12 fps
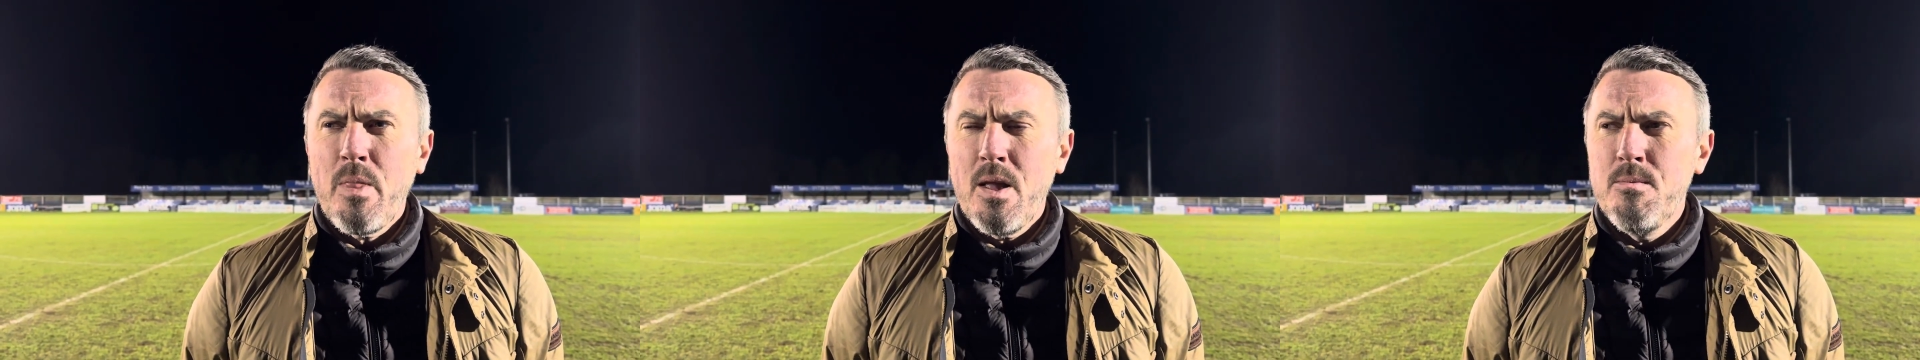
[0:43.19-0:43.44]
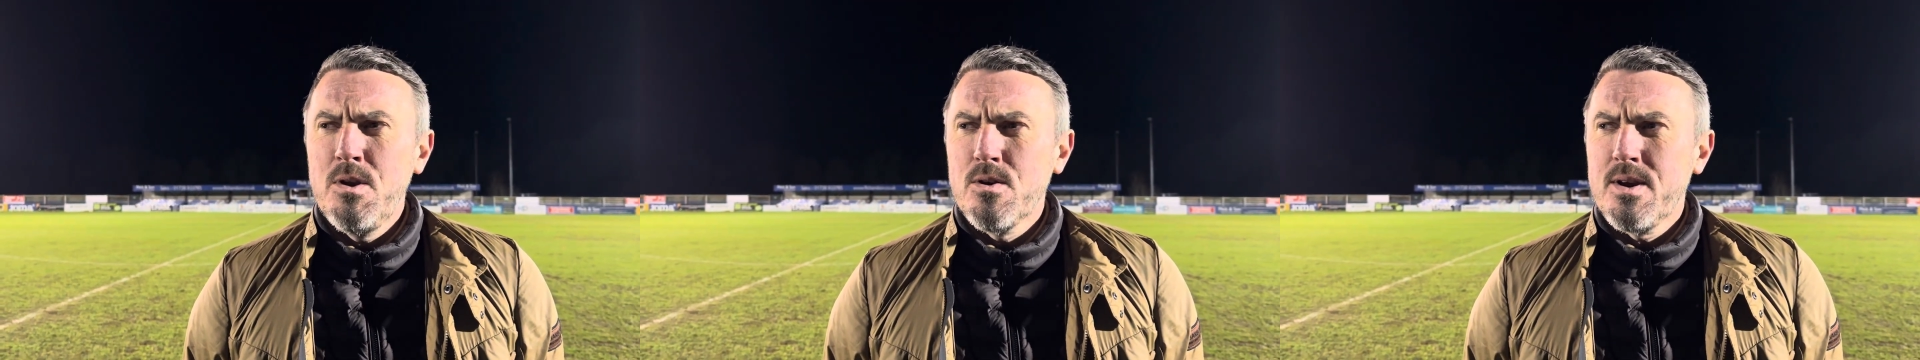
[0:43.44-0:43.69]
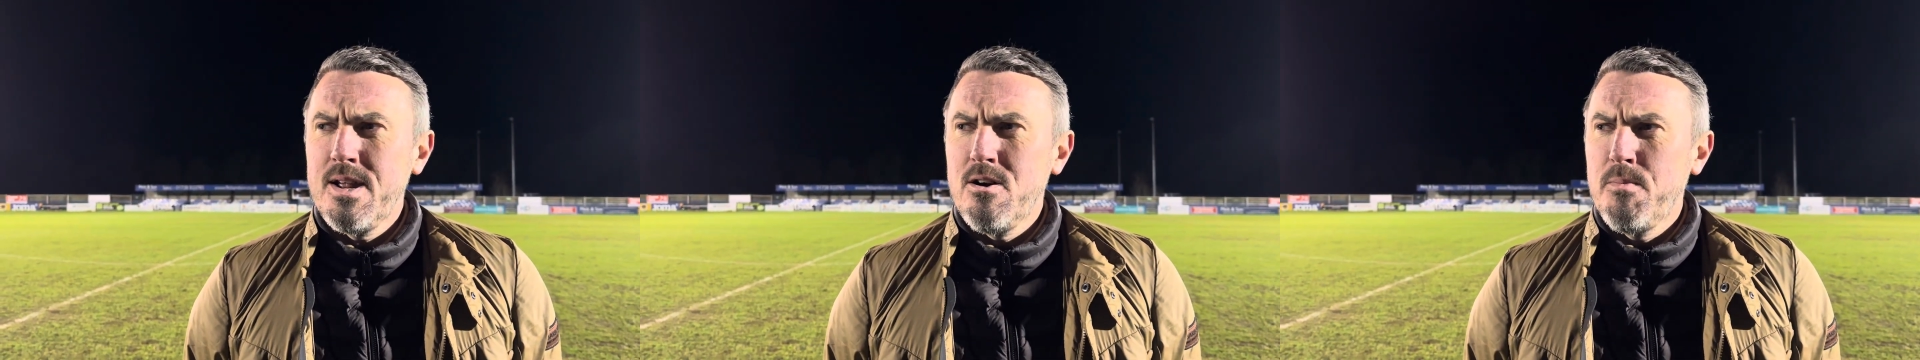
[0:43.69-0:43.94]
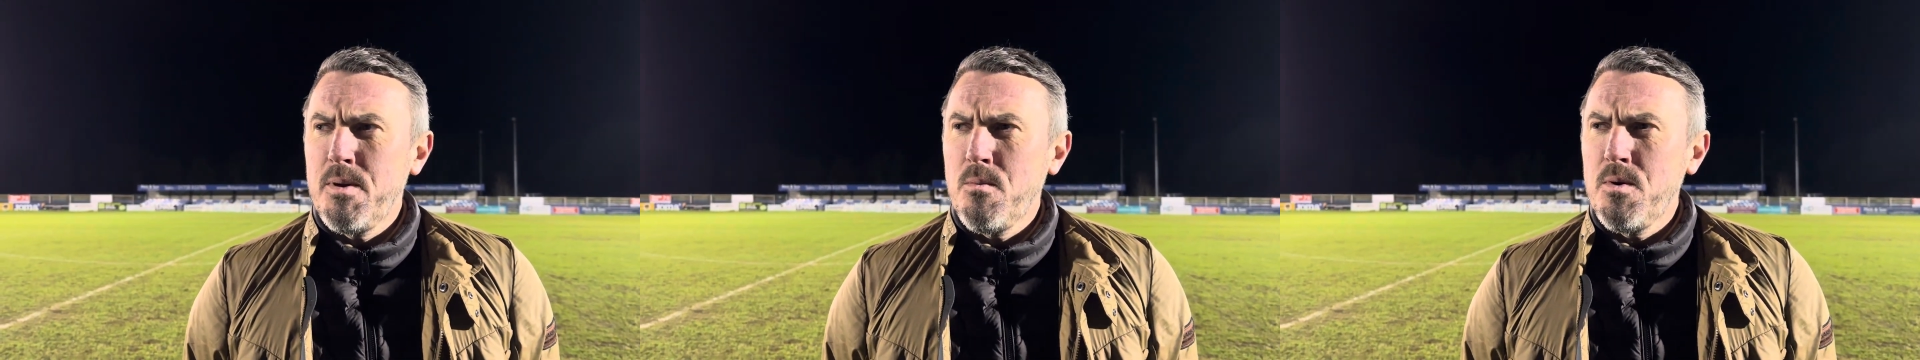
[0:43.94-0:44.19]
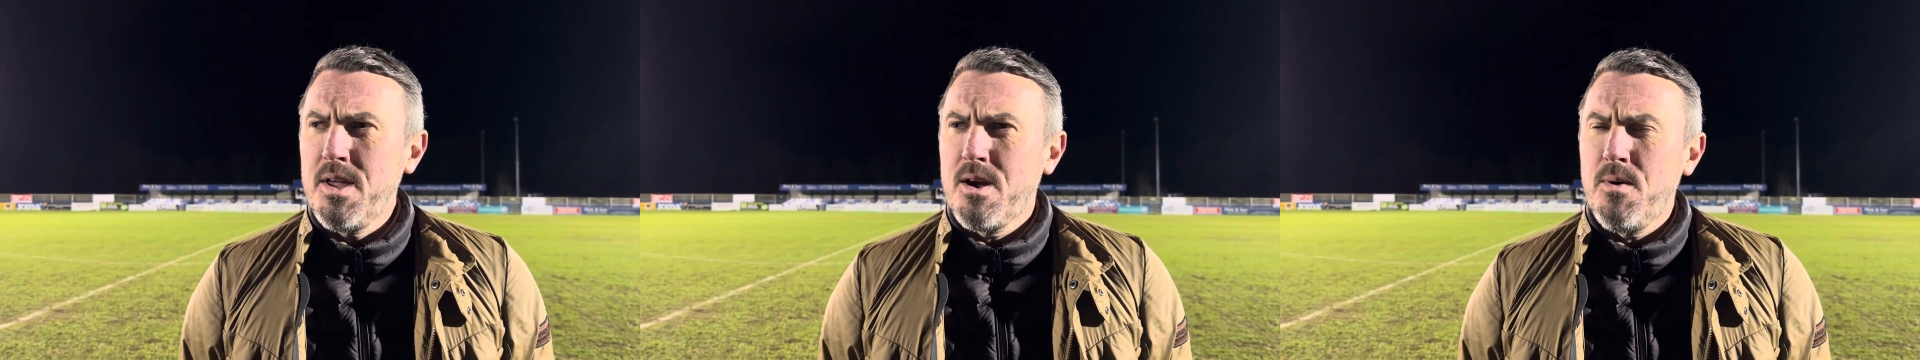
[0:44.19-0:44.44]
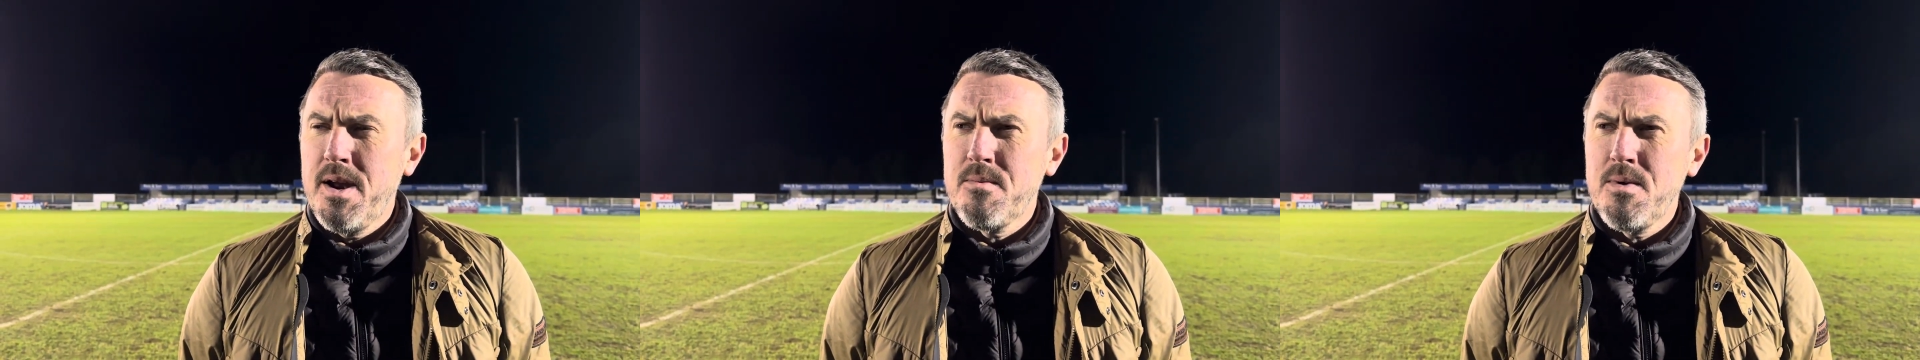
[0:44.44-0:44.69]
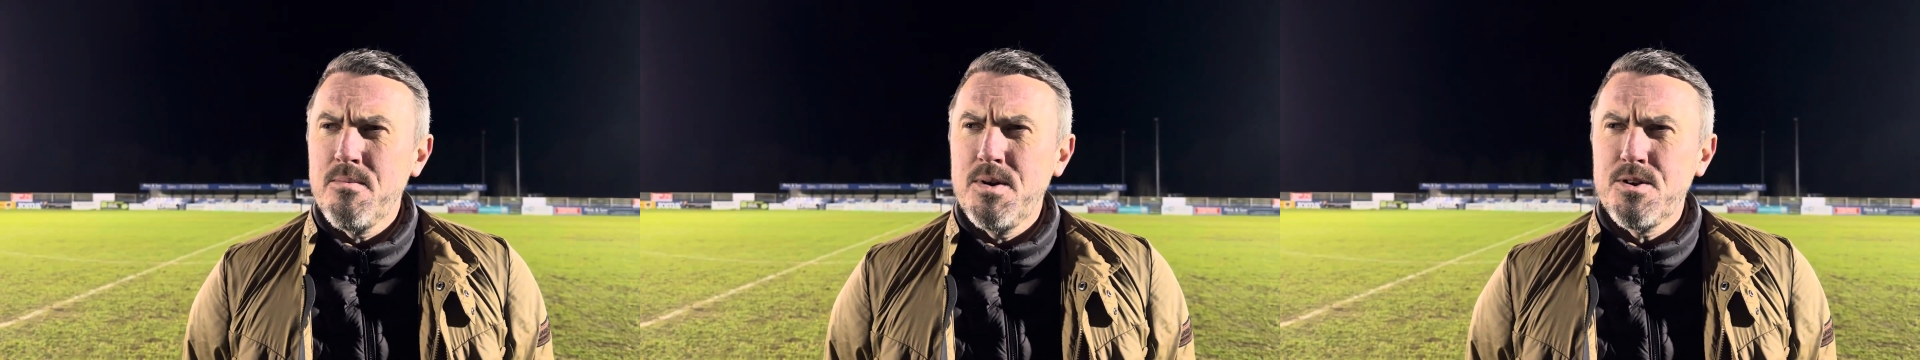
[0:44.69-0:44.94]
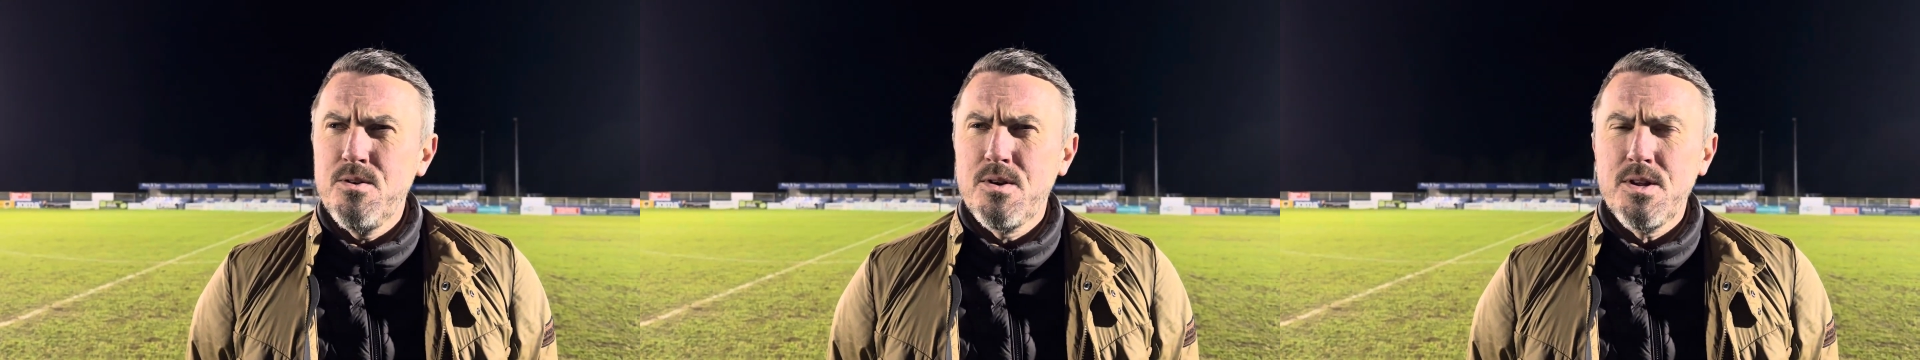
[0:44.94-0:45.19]
and we look a little bit weak when, when we
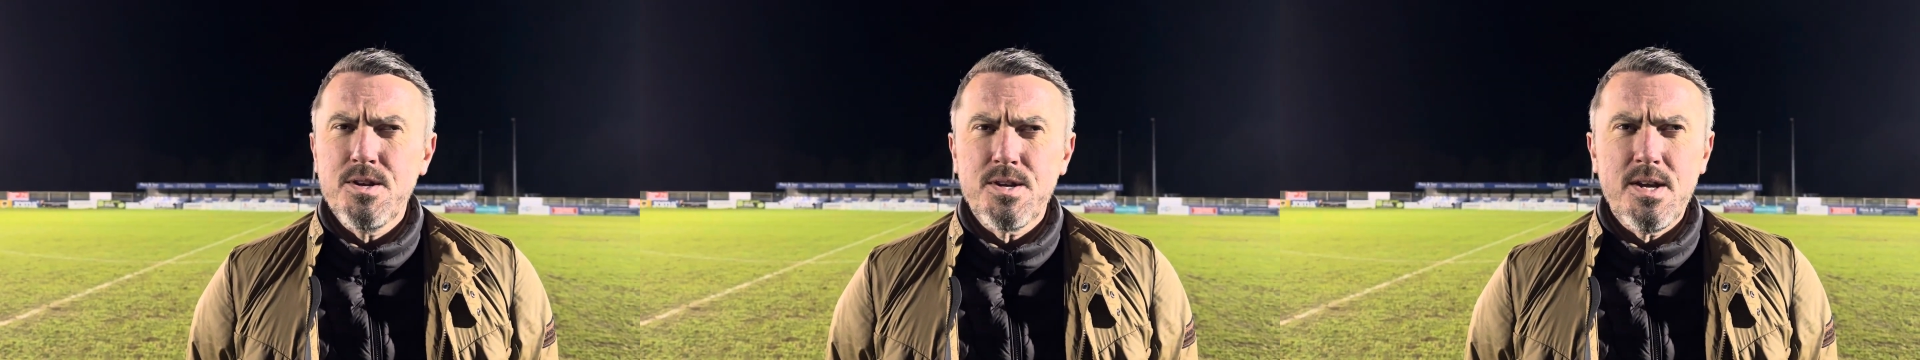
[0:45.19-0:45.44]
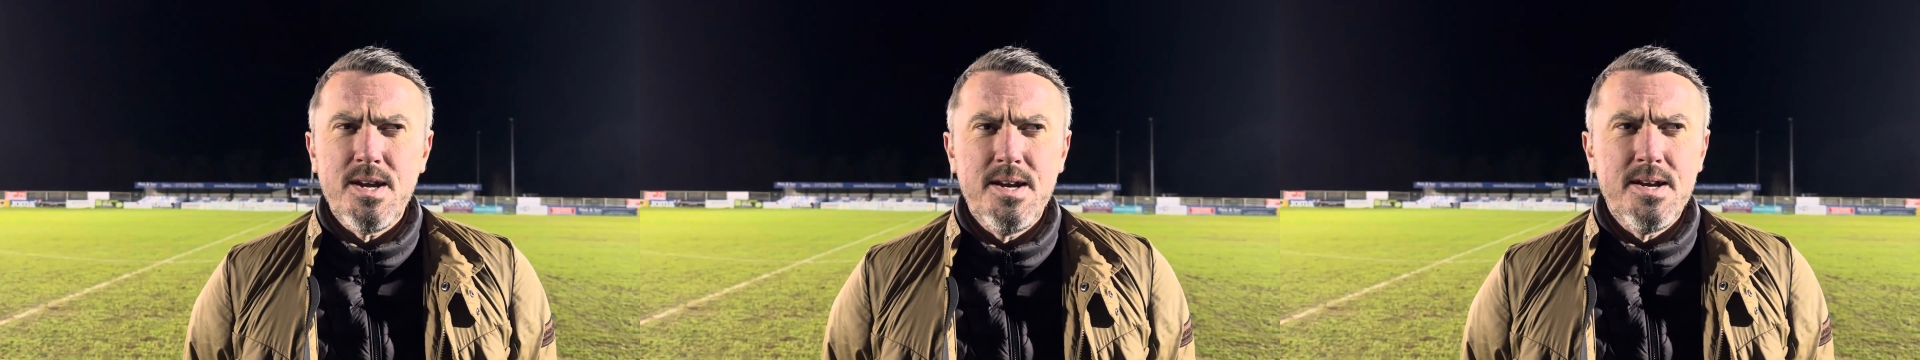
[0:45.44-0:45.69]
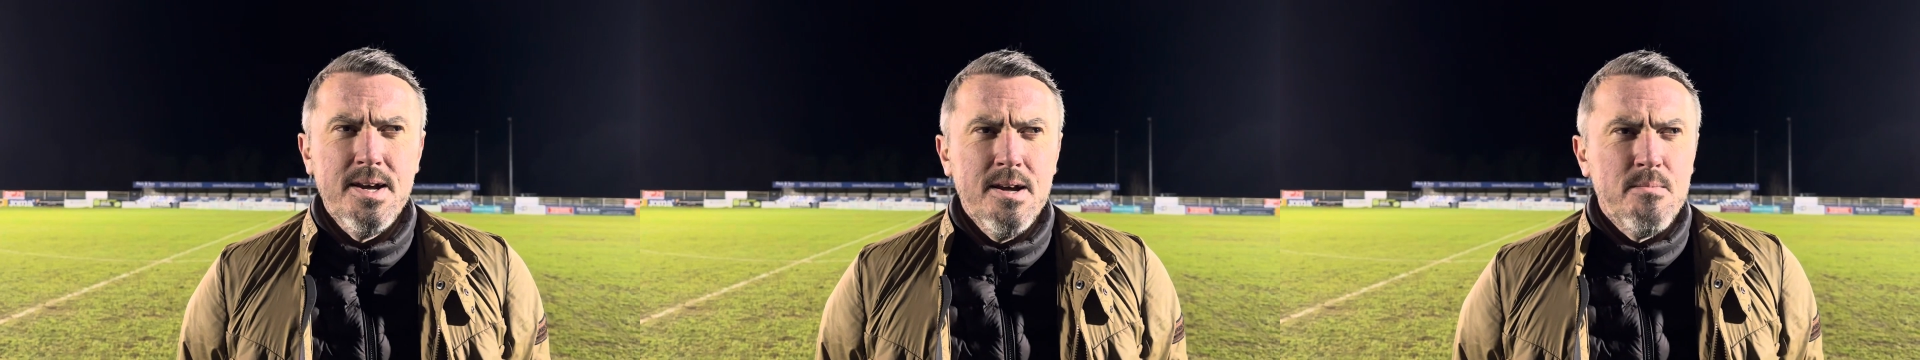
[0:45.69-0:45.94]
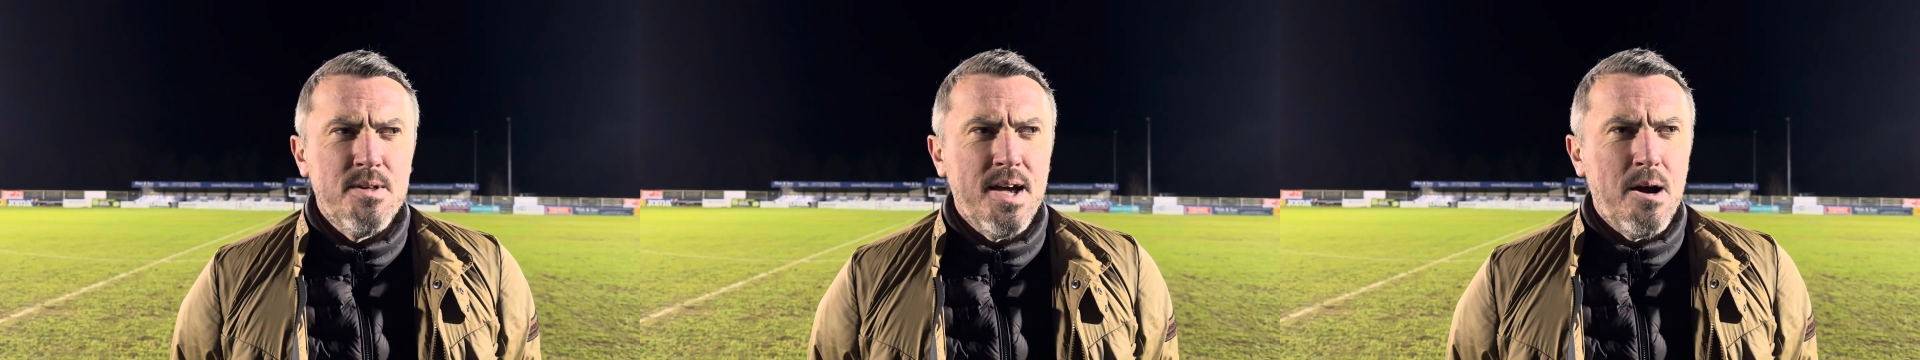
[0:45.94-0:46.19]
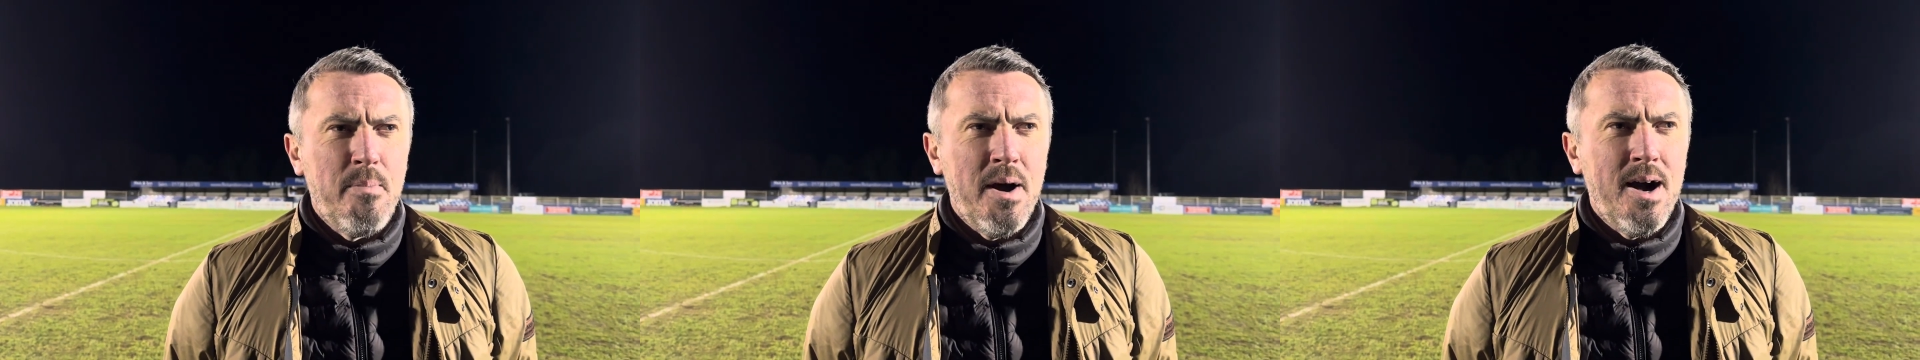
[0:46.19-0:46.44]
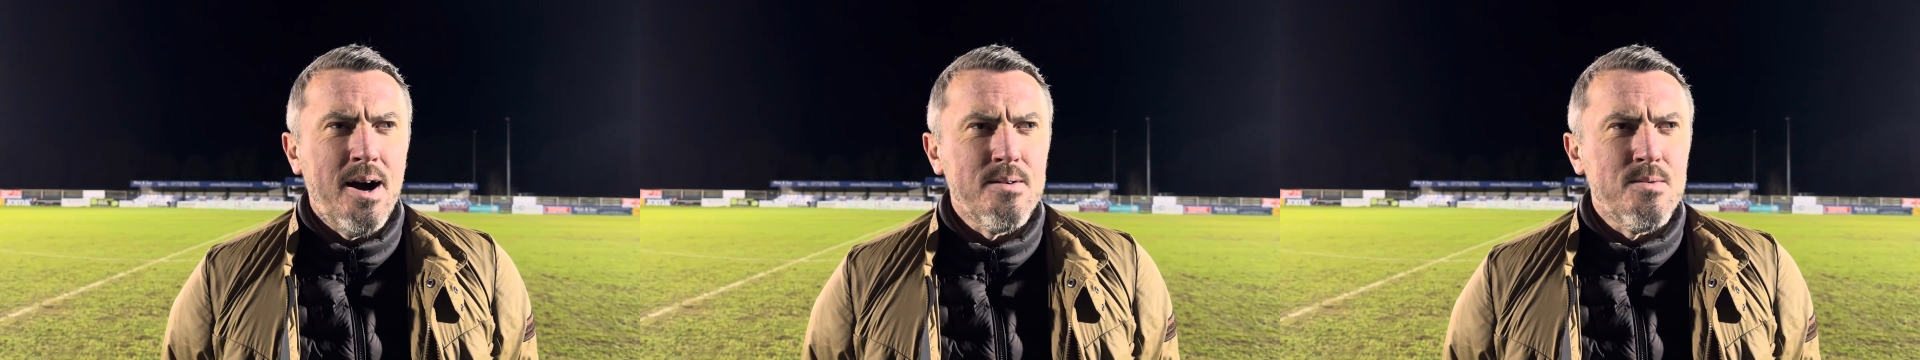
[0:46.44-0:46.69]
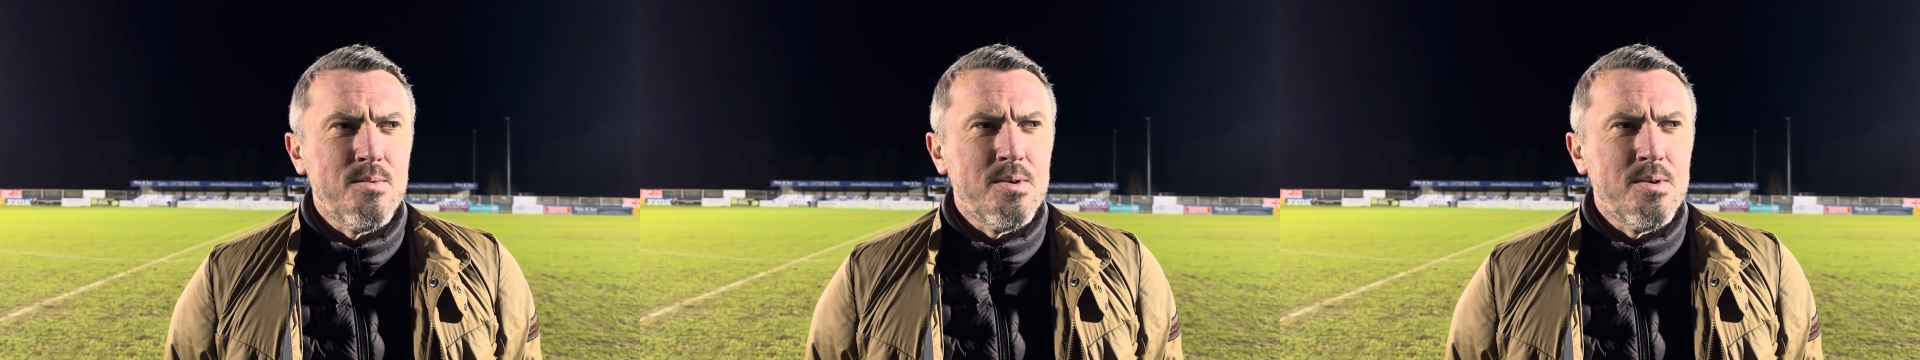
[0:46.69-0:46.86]
do concede. But that part,